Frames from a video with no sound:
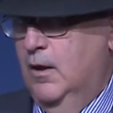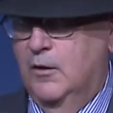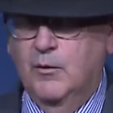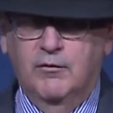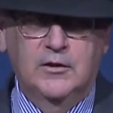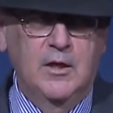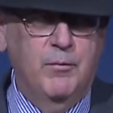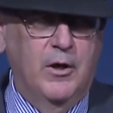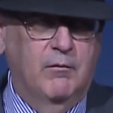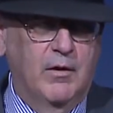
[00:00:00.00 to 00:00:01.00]
You have a Tea
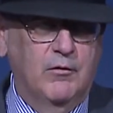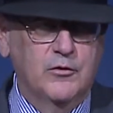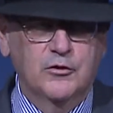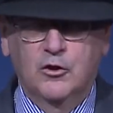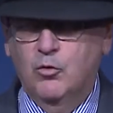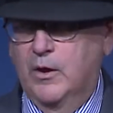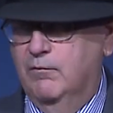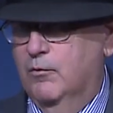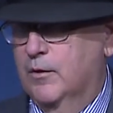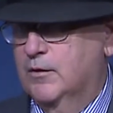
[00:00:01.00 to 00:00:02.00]
Party revolution in
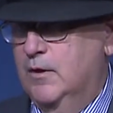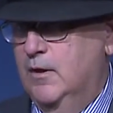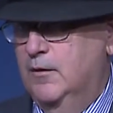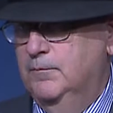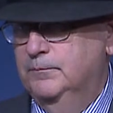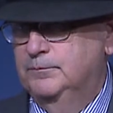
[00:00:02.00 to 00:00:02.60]
2014,